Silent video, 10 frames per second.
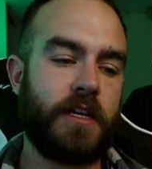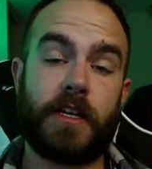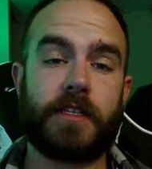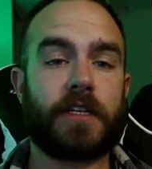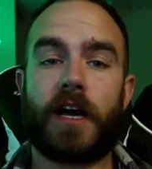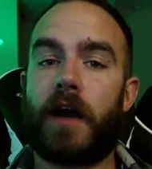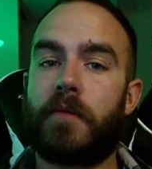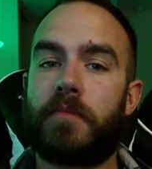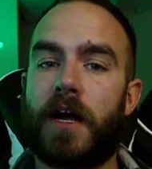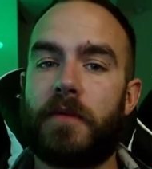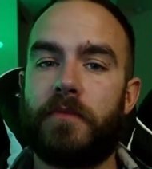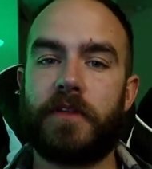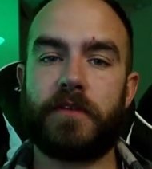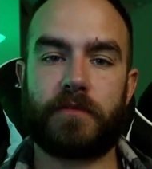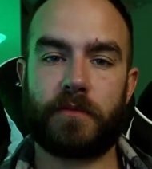That's a common problem with
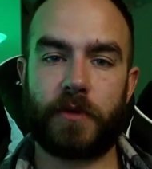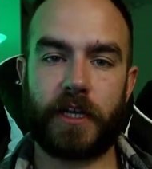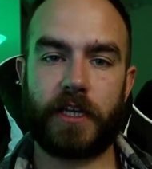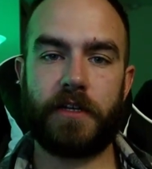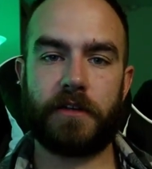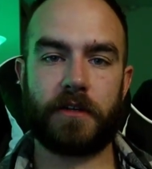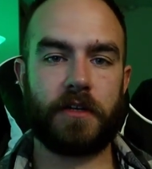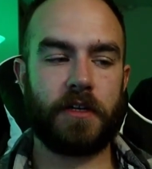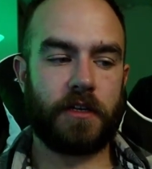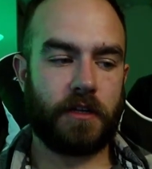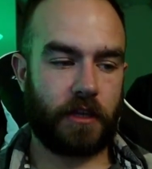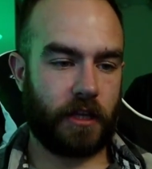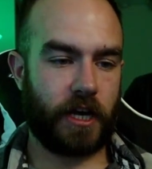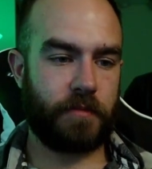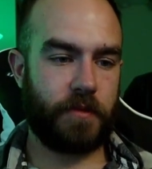them from what I hear. A
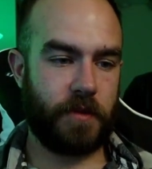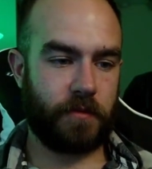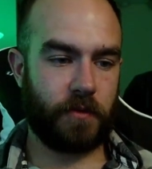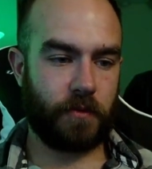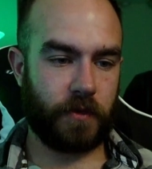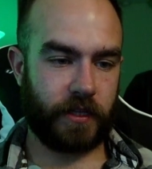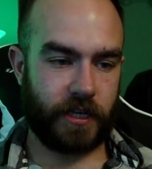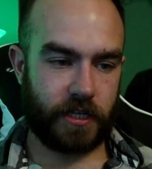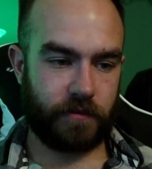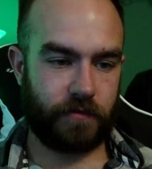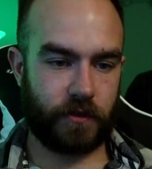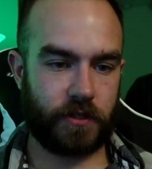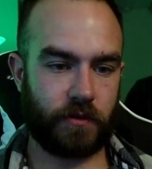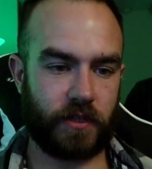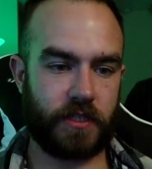lot of people, when they got the
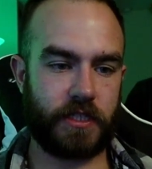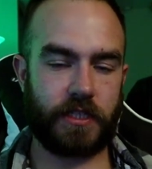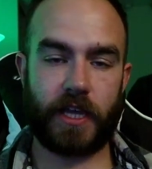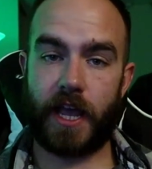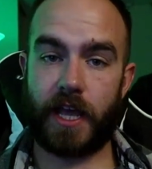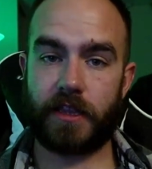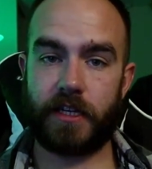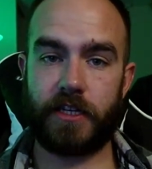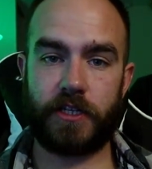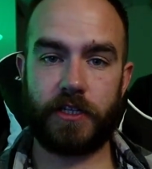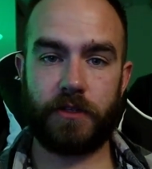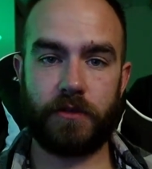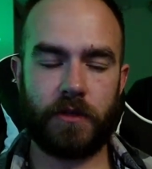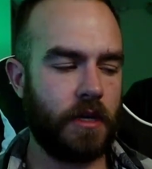first ones, they had that issue.